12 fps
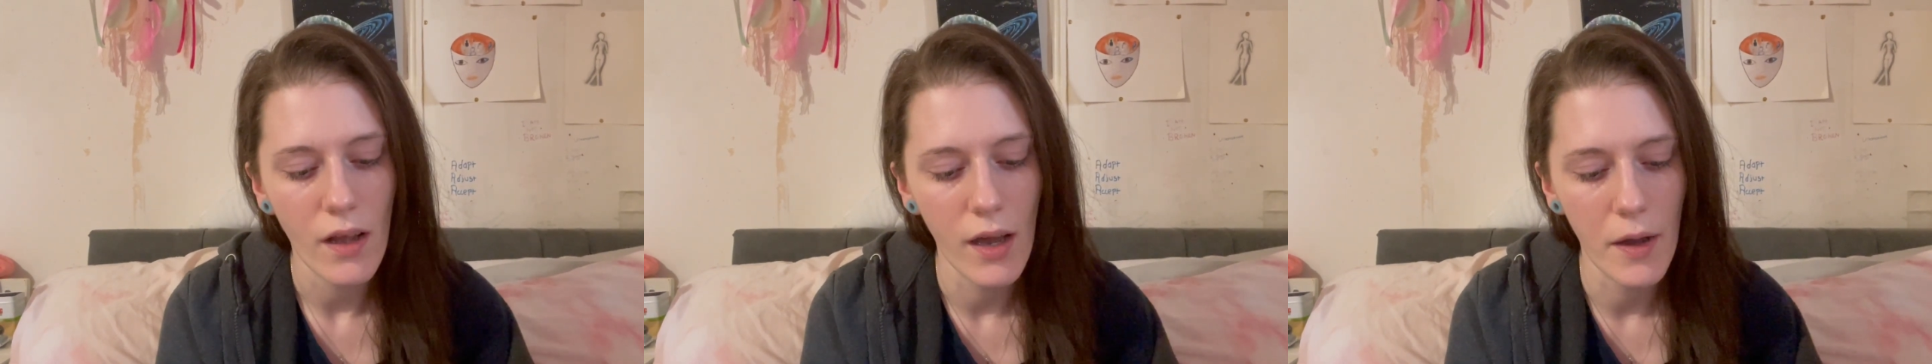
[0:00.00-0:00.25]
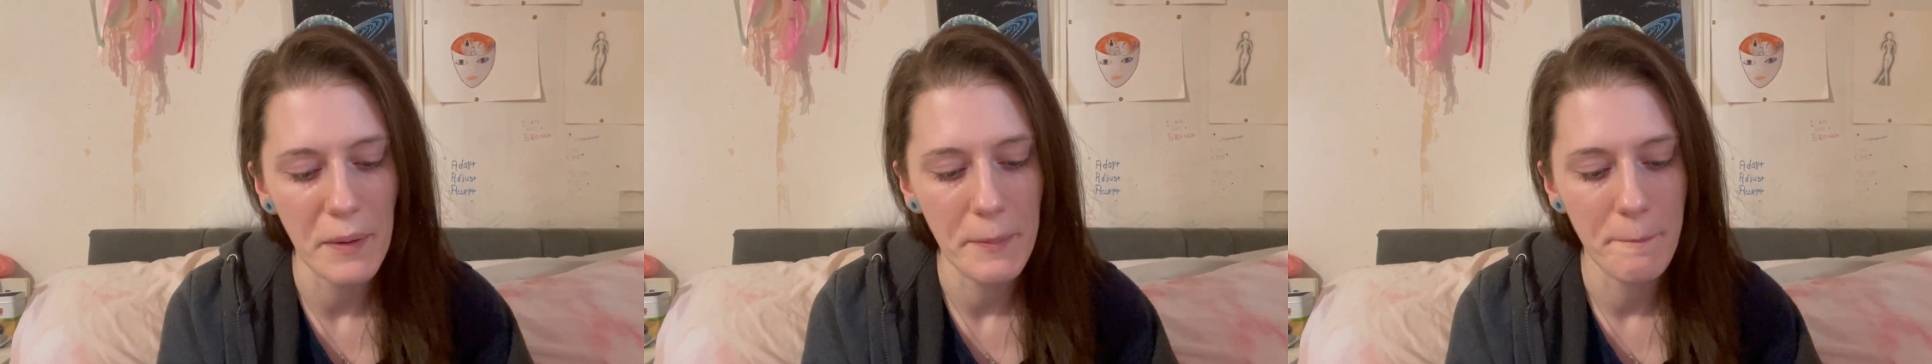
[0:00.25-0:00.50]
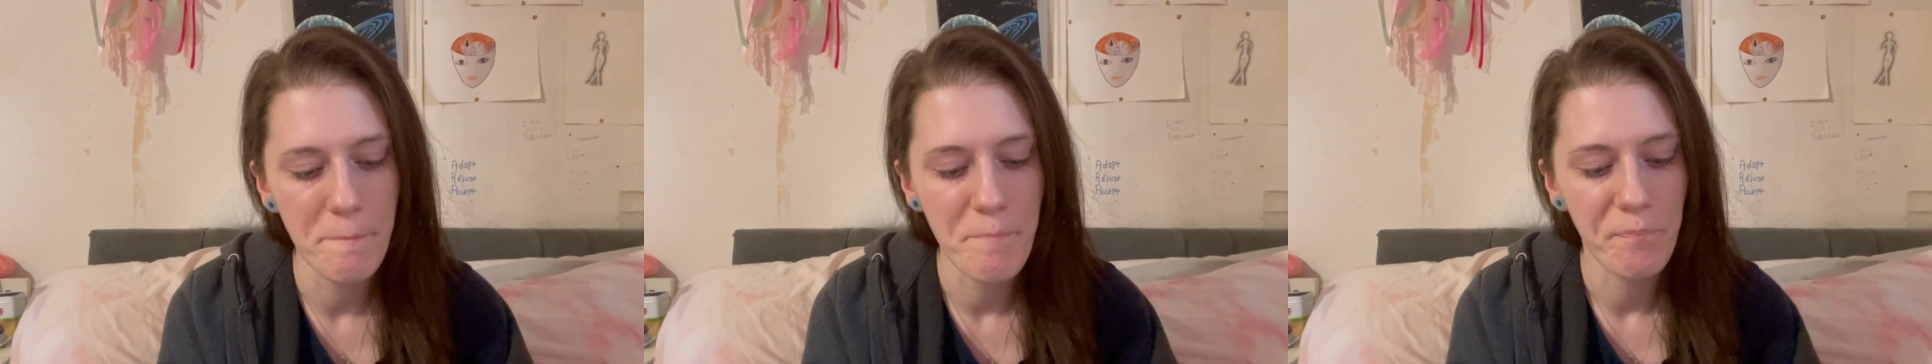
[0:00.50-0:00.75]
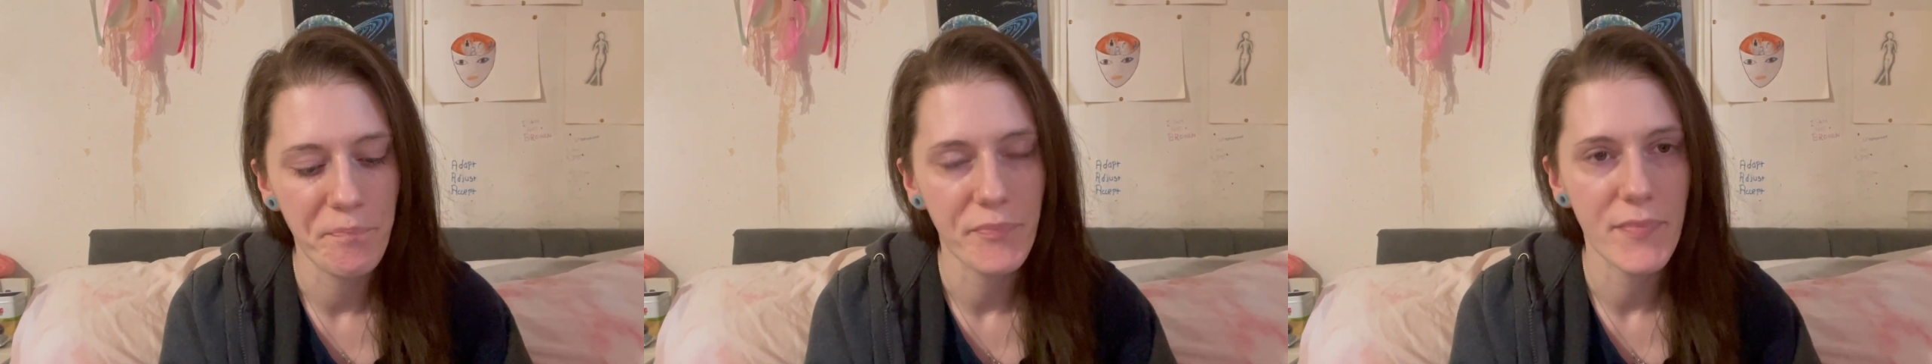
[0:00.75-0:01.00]
I
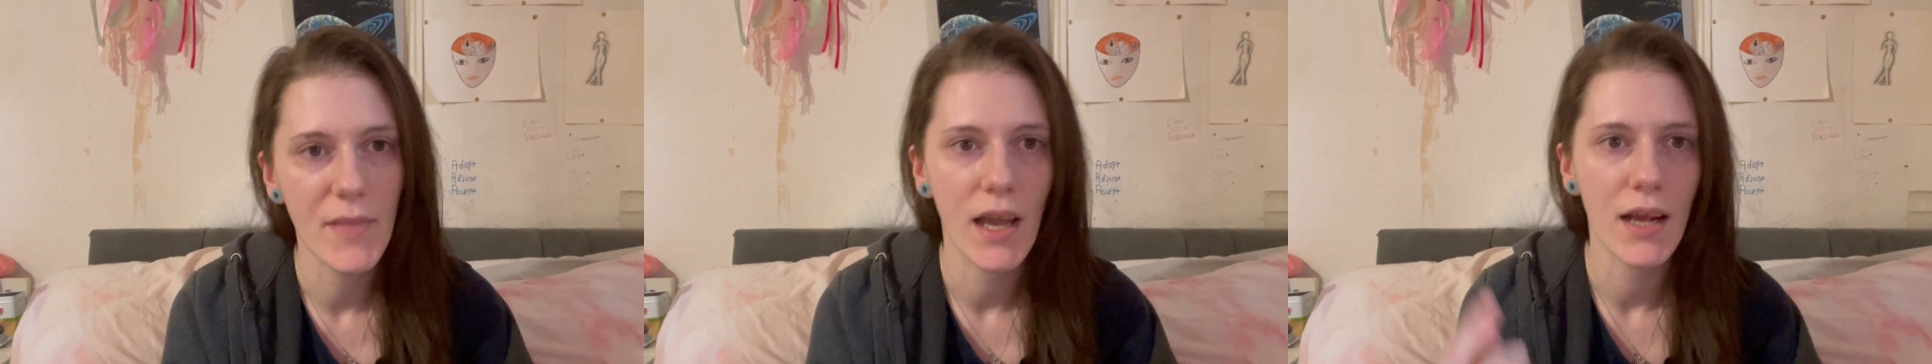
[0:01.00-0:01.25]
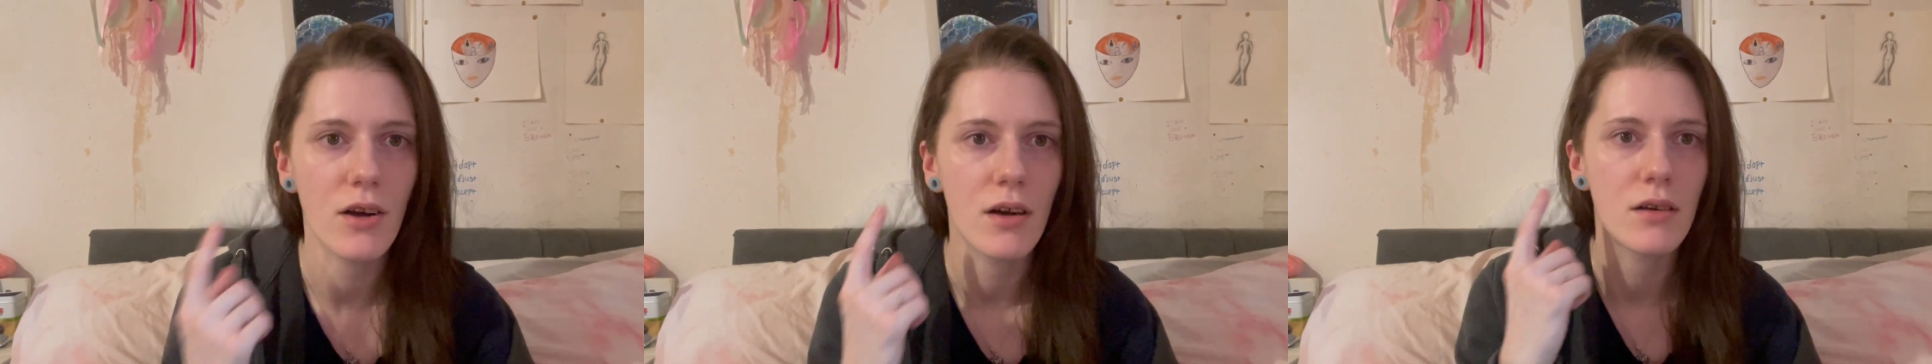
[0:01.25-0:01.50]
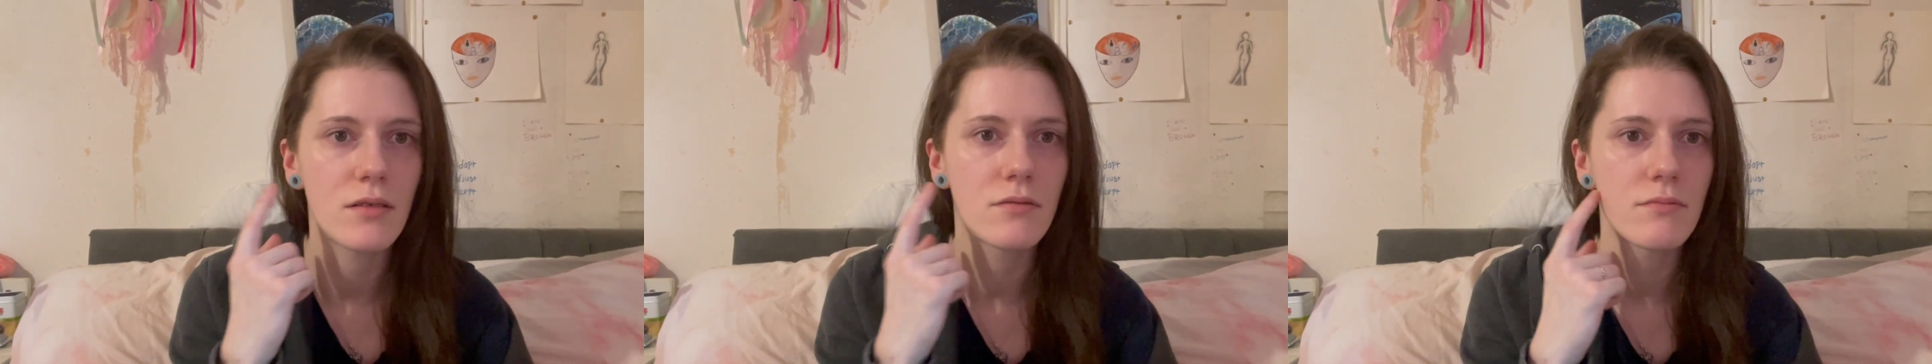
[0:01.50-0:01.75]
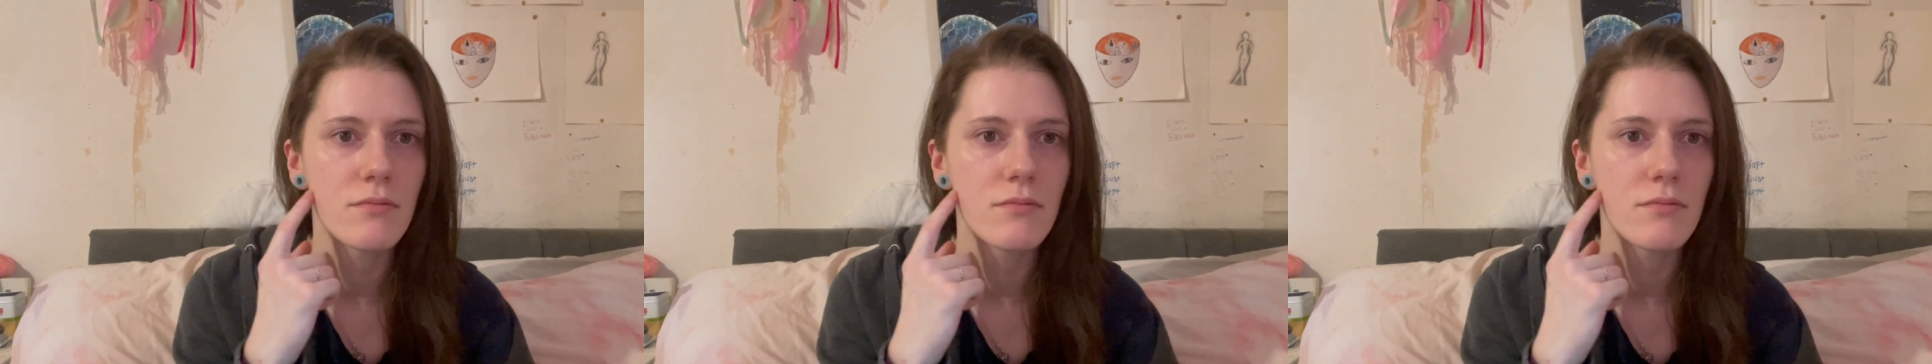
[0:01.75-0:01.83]
got